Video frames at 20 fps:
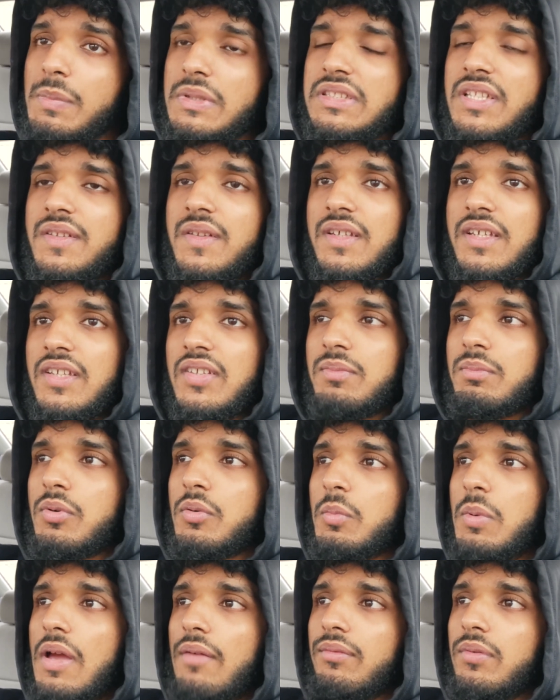But the thing is, bro,
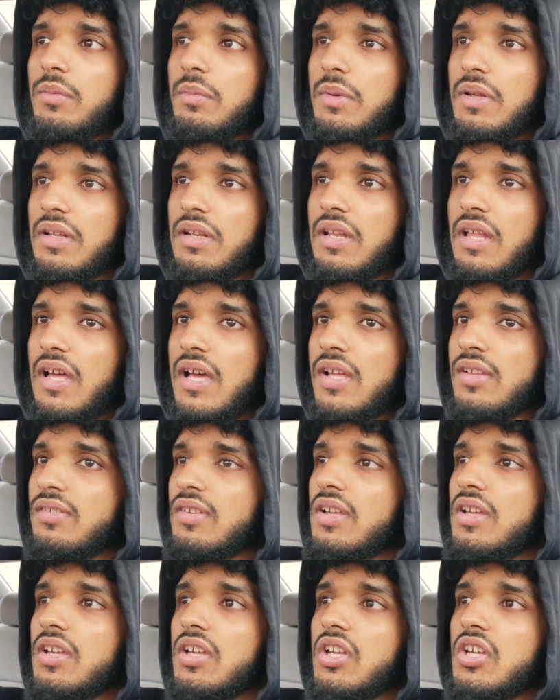we have to realize,
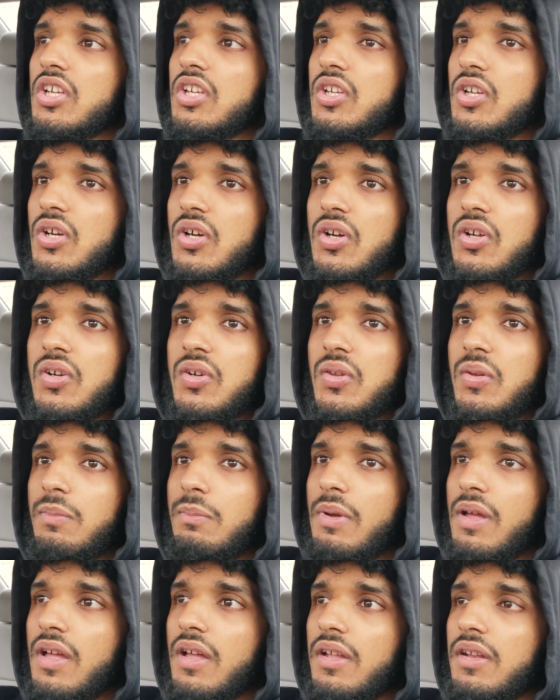good or the
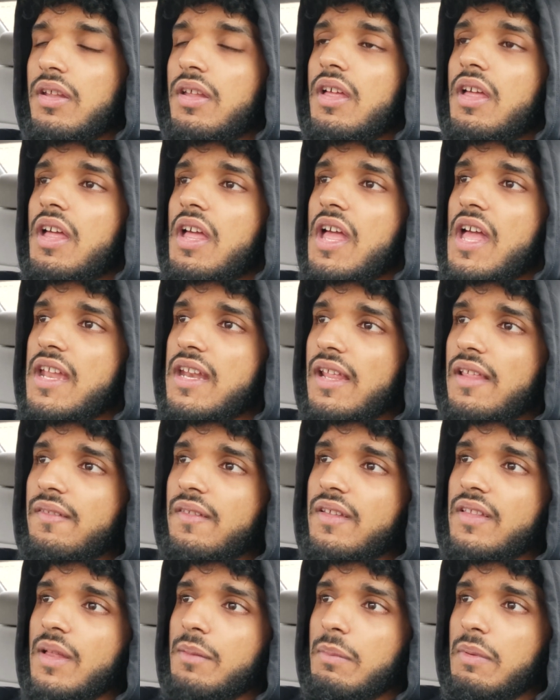bad,
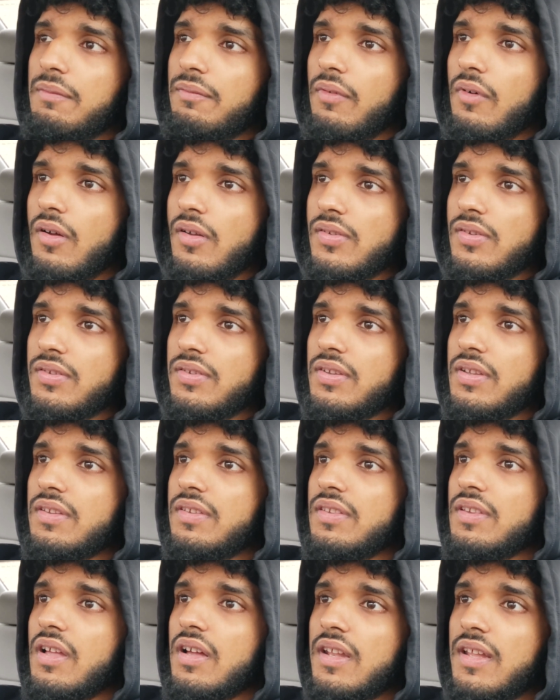anything that befalls us
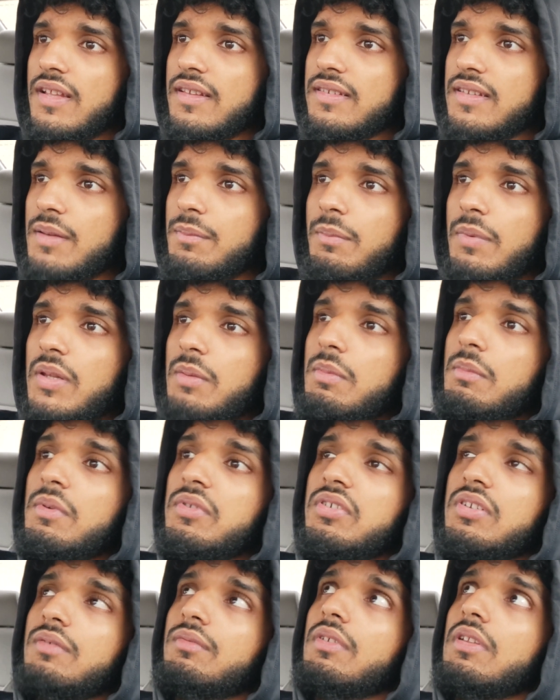is not except by the
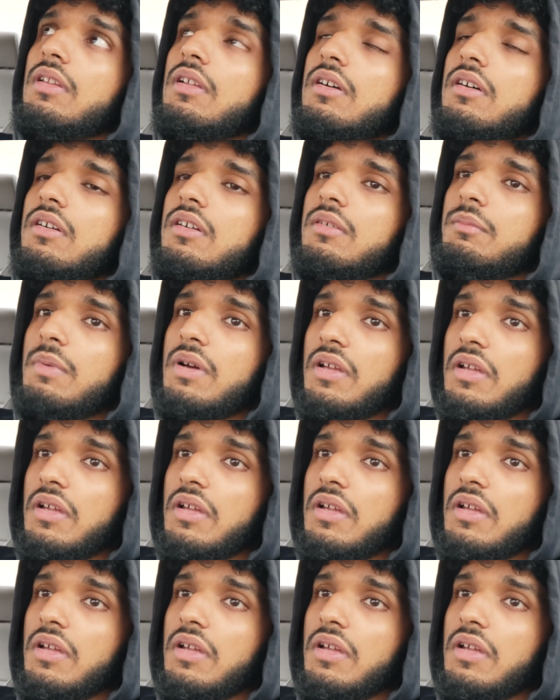permission of Allah, by